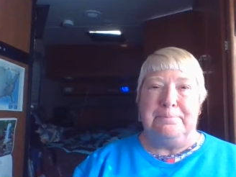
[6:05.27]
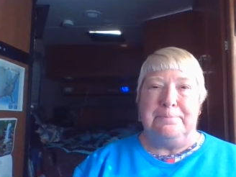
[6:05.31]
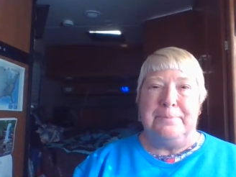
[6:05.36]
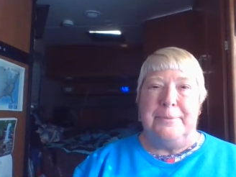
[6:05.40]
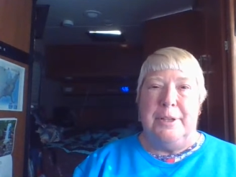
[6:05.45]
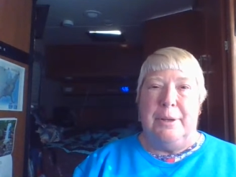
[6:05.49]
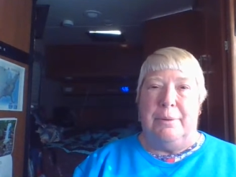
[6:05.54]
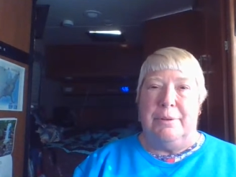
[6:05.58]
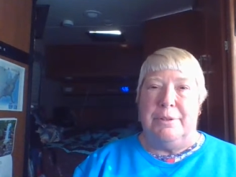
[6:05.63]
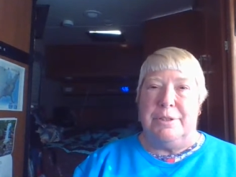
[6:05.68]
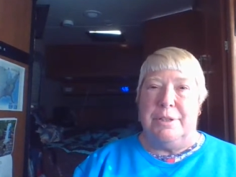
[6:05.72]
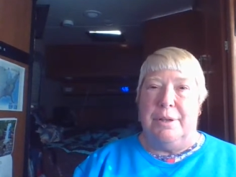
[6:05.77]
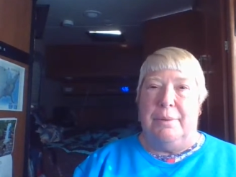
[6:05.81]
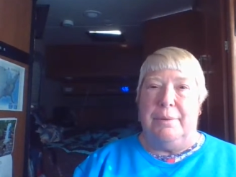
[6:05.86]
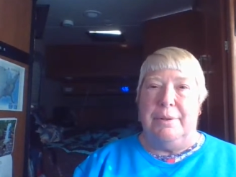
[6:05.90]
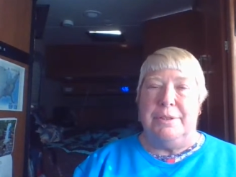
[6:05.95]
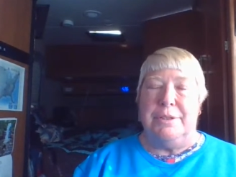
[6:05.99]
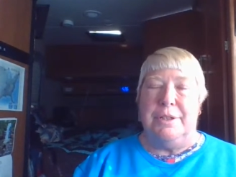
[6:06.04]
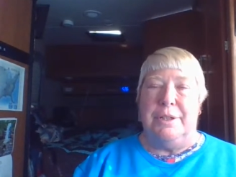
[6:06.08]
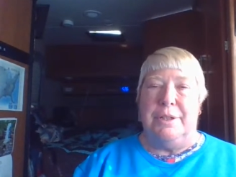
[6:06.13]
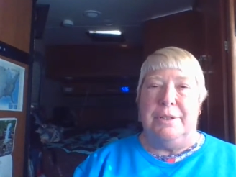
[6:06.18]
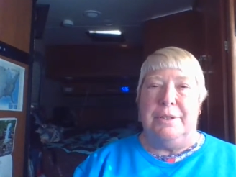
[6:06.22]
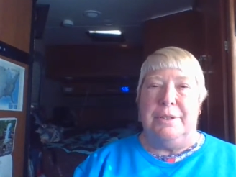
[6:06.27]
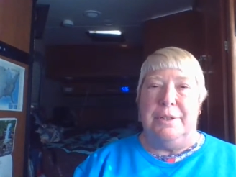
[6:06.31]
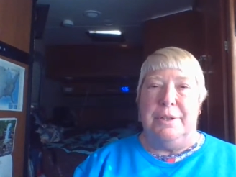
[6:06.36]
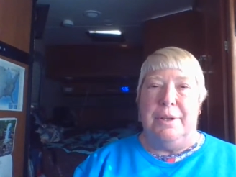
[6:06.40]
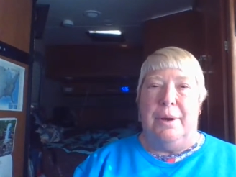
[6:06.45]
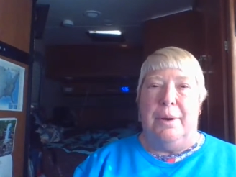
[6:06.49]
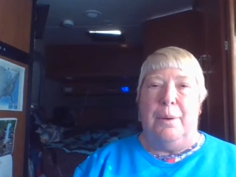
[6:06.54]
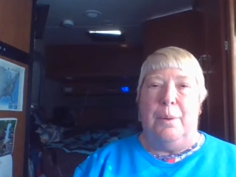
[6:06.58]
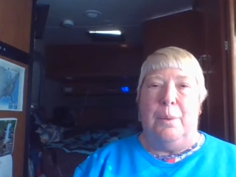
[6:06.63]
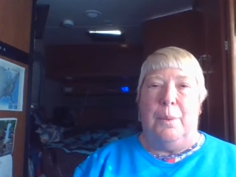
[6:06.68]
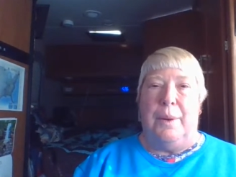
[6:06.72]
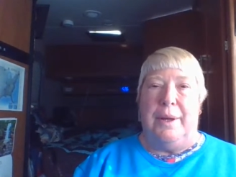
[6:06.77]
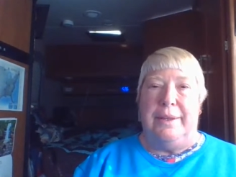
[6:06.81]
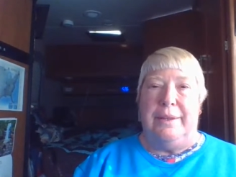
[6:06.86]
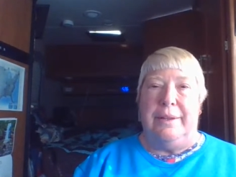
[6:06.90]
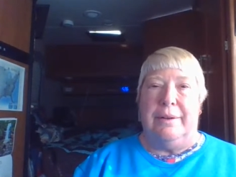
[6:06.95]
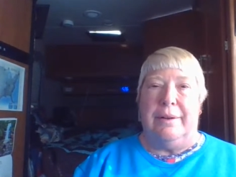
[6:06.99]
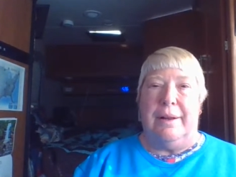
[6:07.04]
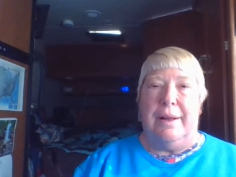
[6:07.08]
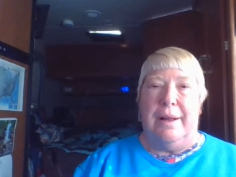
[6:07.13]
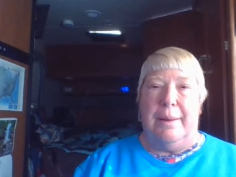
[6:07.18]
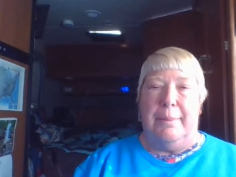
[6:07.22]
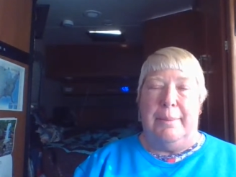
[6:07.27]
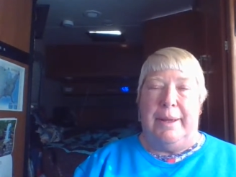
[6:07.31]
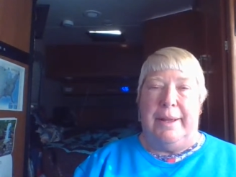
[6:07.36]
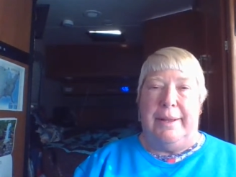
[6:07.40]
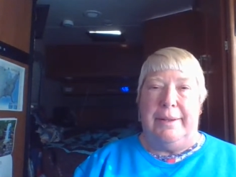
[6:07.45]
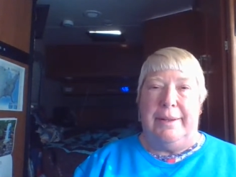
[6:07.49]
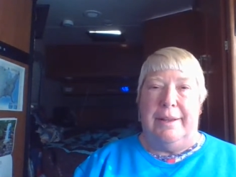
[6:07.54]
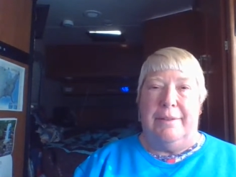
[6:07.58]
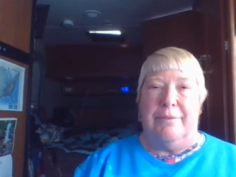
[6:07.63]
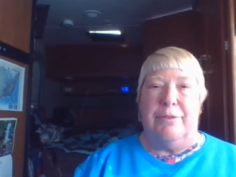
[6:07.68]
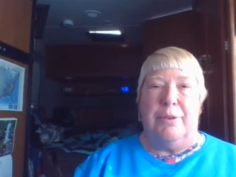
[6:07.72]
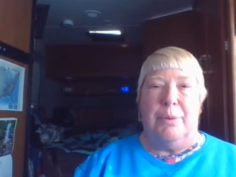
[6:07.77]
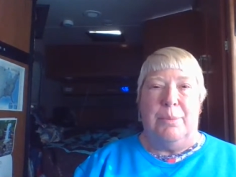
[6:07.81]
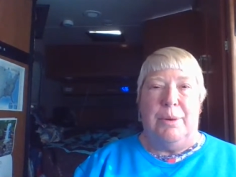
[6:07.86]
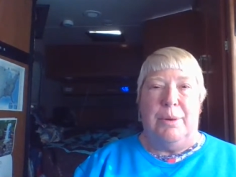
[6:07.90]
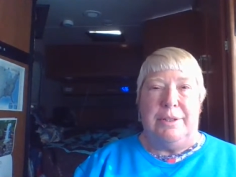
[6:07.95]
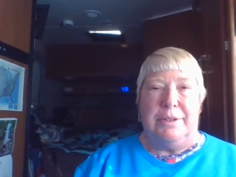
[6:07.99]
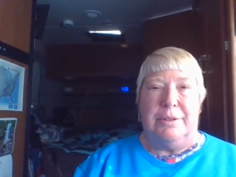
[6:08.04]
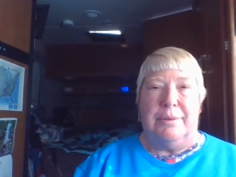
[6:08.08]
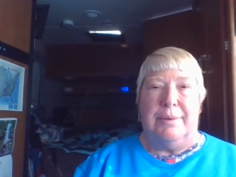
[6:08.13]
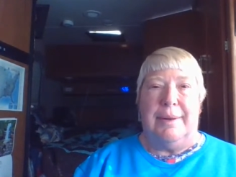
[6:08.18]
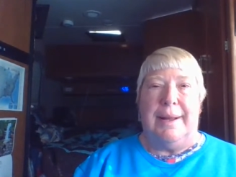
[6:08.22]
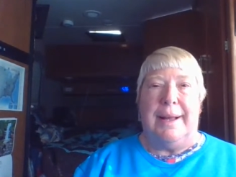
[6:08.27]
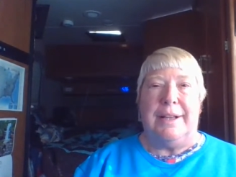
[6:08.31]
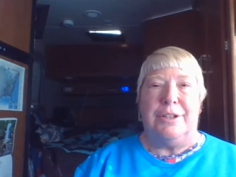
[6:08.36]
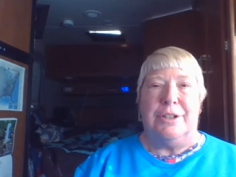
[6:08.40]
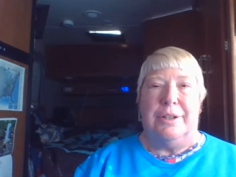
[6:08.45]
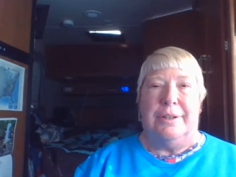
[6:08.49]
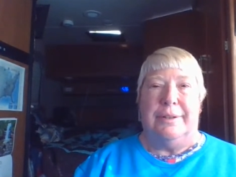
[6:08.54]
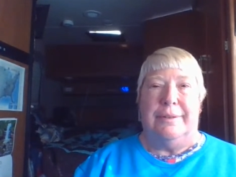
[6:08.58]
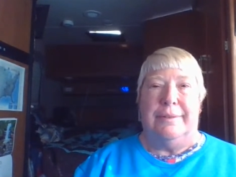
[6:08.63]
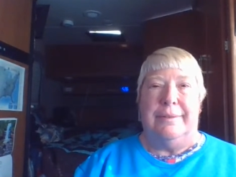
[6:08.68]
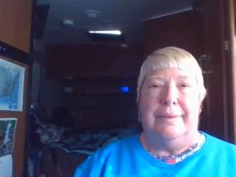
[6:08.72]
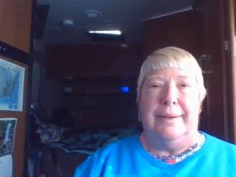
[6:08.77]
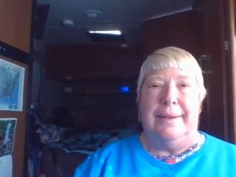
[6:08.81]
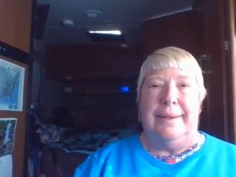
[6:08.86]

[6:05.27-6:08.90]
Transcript: So it's always good to know when they're coming and from what direction.